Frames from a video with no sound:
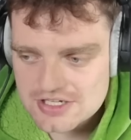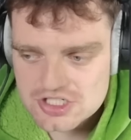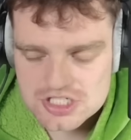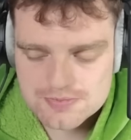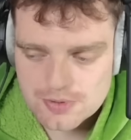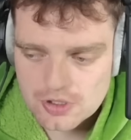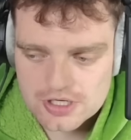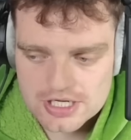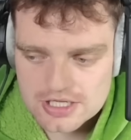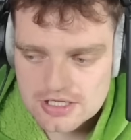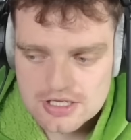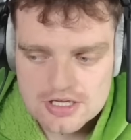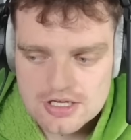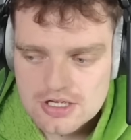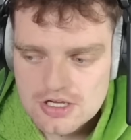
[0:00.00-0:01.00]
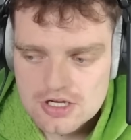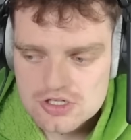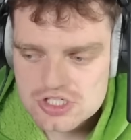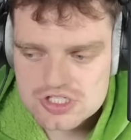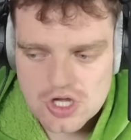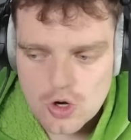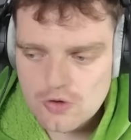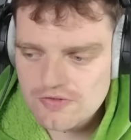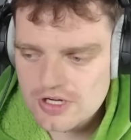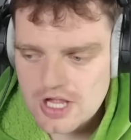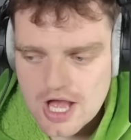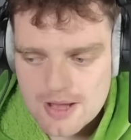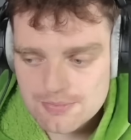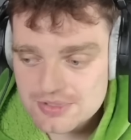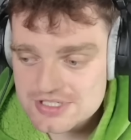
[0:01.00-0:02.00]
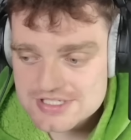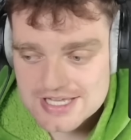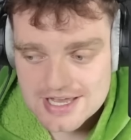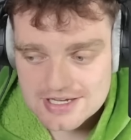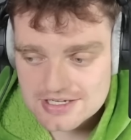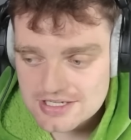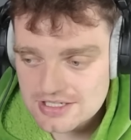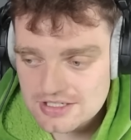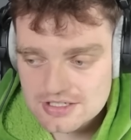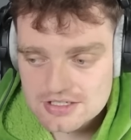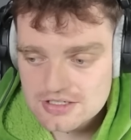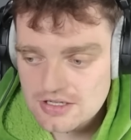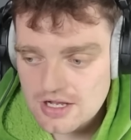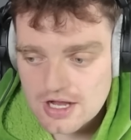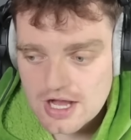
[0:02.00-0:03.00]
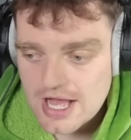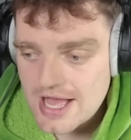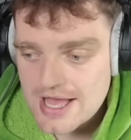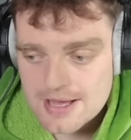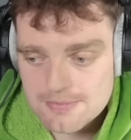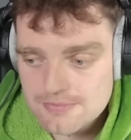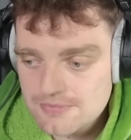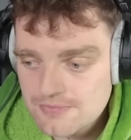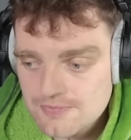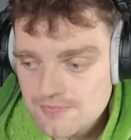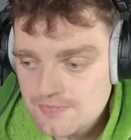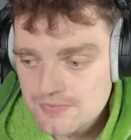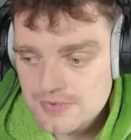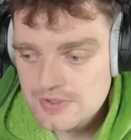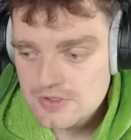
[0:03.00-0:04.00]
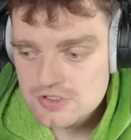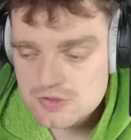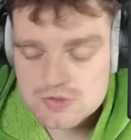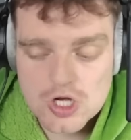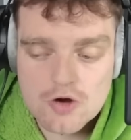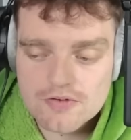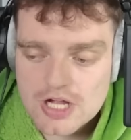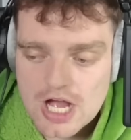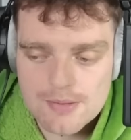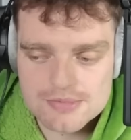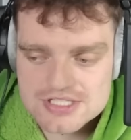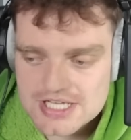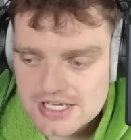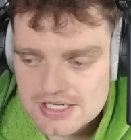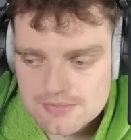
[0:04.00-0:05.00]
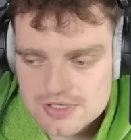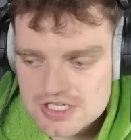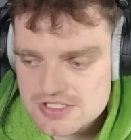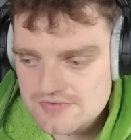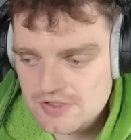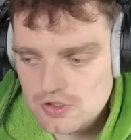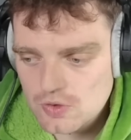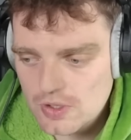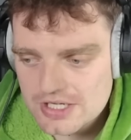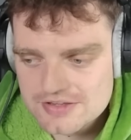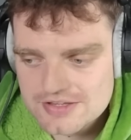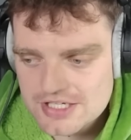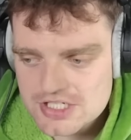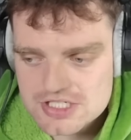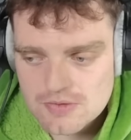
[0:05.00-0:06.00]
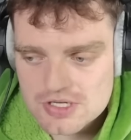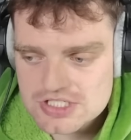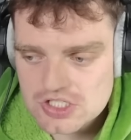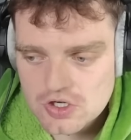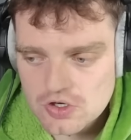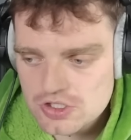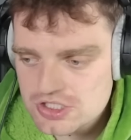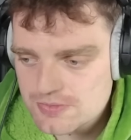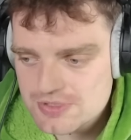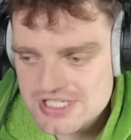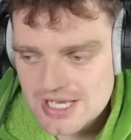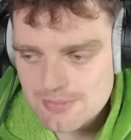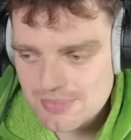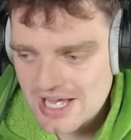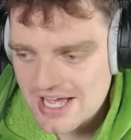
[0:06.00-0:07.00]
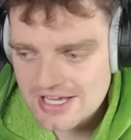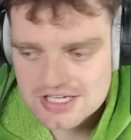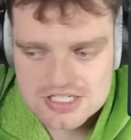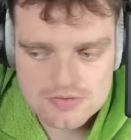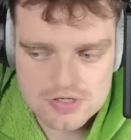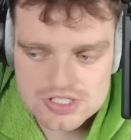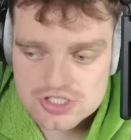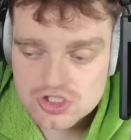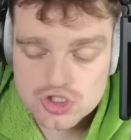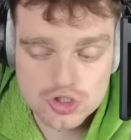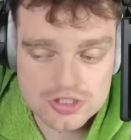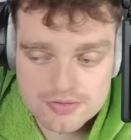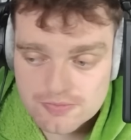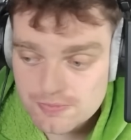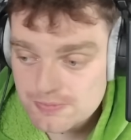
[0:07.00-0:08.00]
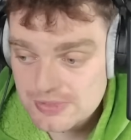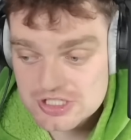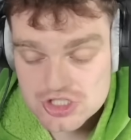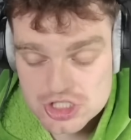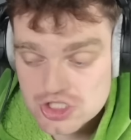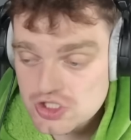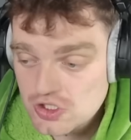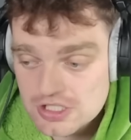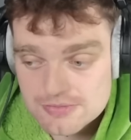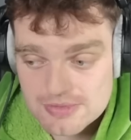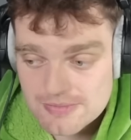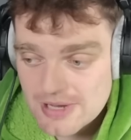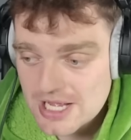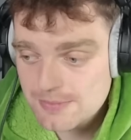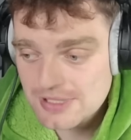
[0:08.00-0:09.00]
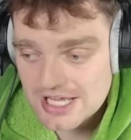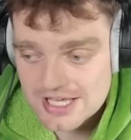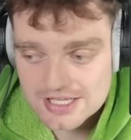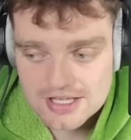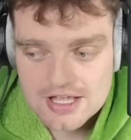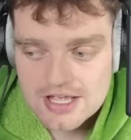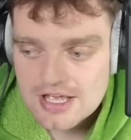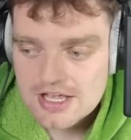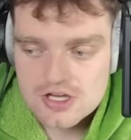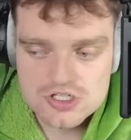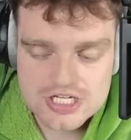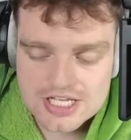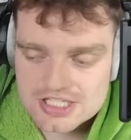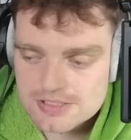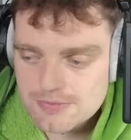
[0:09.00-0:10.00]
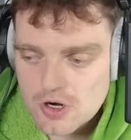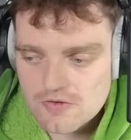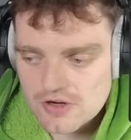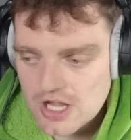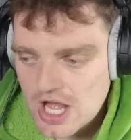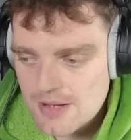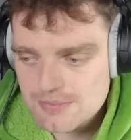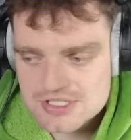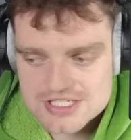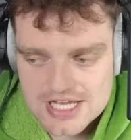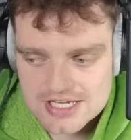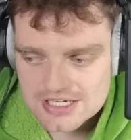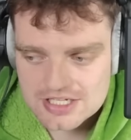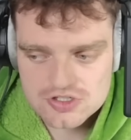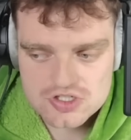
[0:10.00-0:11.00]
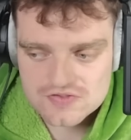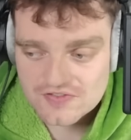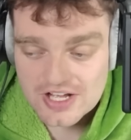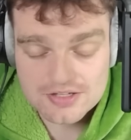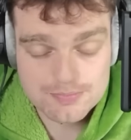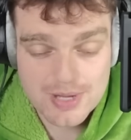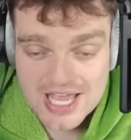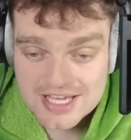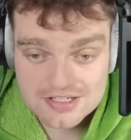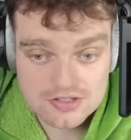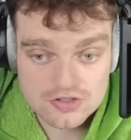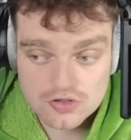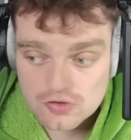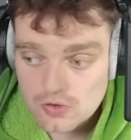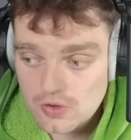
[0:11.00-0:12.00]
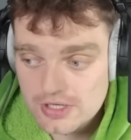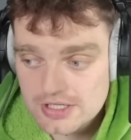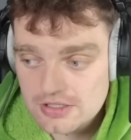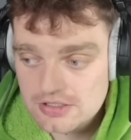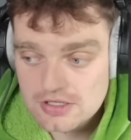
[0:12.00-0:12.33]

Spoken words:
She's overcompensating. She was overcompensating because of a groin thing. She wasn't 100% back. She shouldn't have been back playing. She ended up overcompensating and just felt pain in her groin